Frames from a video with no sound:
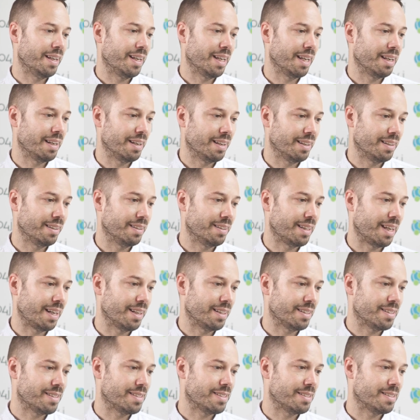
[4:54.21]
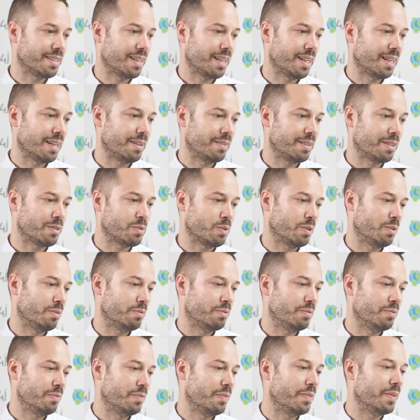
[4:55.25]
it's
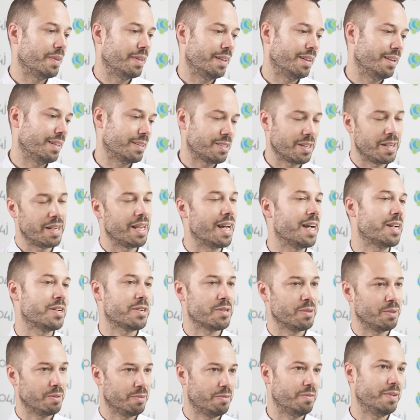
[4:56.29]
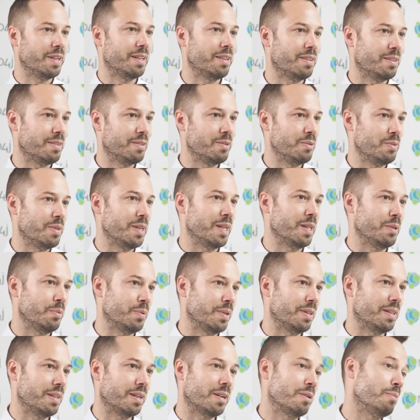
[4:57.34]
a natural fit to deal
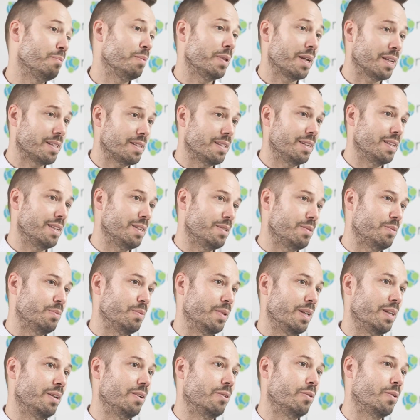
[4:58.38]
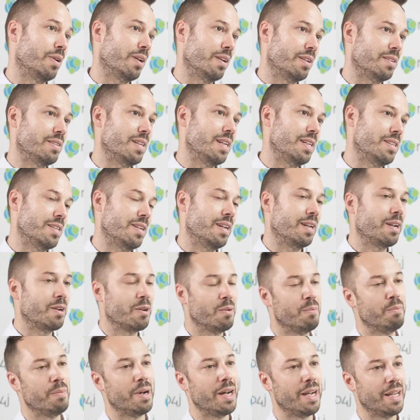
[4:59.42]
with the complexities within an organization, and
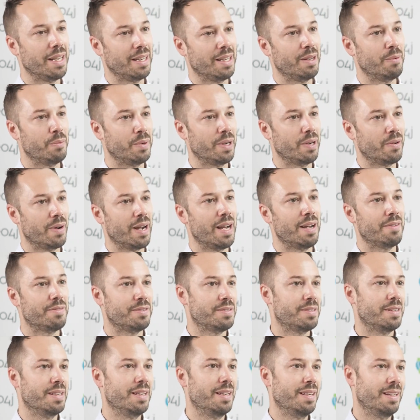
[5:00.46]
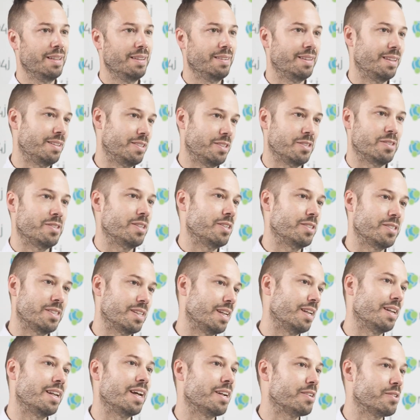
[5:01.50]
combine that with graphs that just does
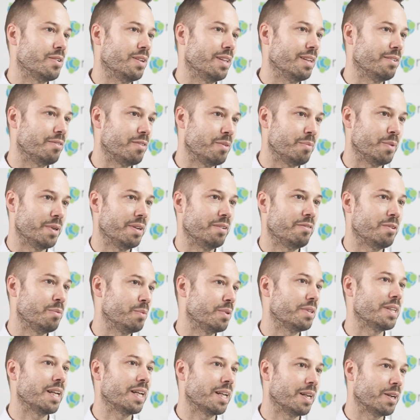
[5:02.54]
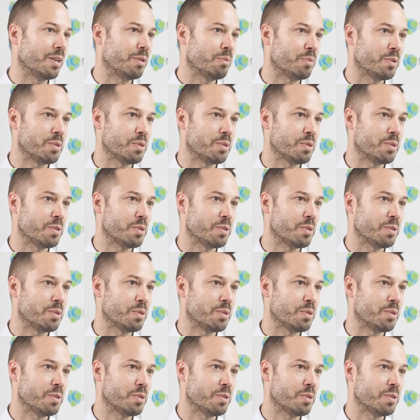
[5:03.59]
that naturally from a technical